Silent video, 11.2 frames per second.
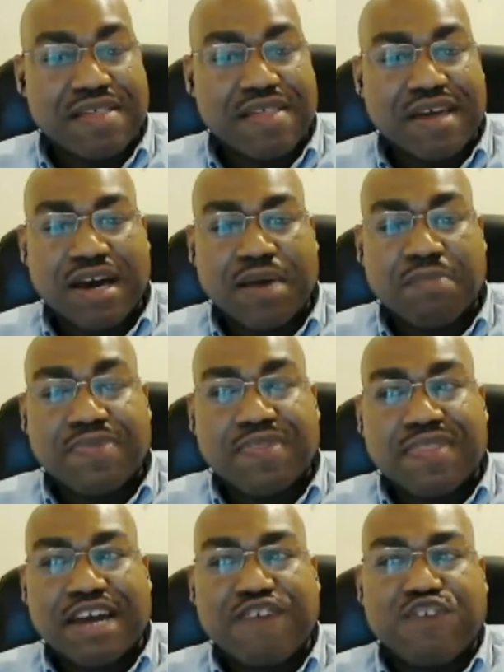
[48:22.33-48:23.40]
Um,
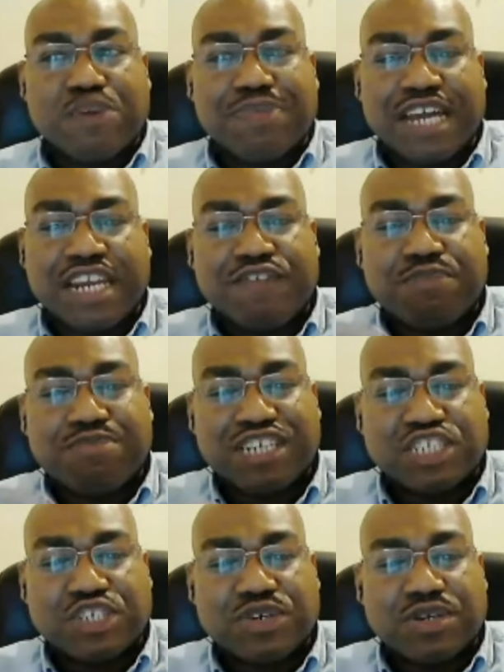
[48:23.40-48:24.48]
now, if you apply enough
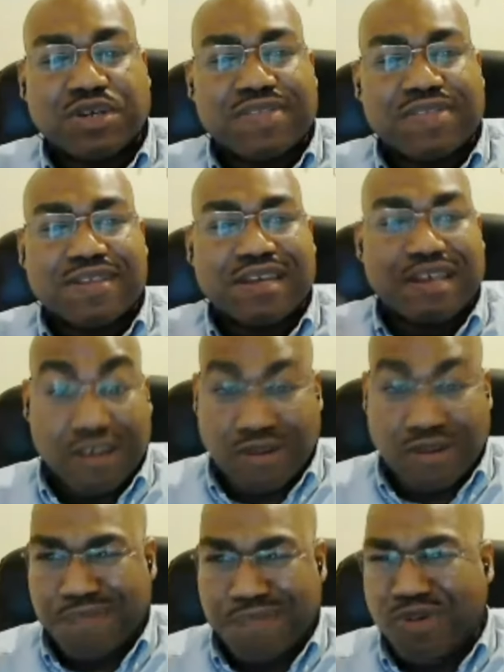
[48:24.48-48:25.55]
pressure,
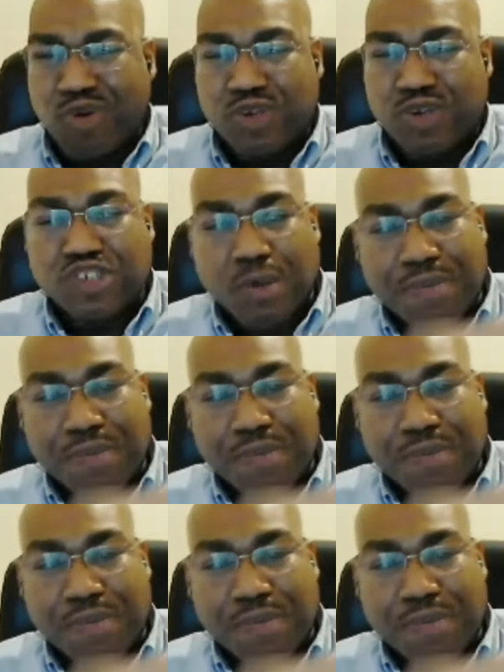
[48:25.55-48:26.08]
a cortisol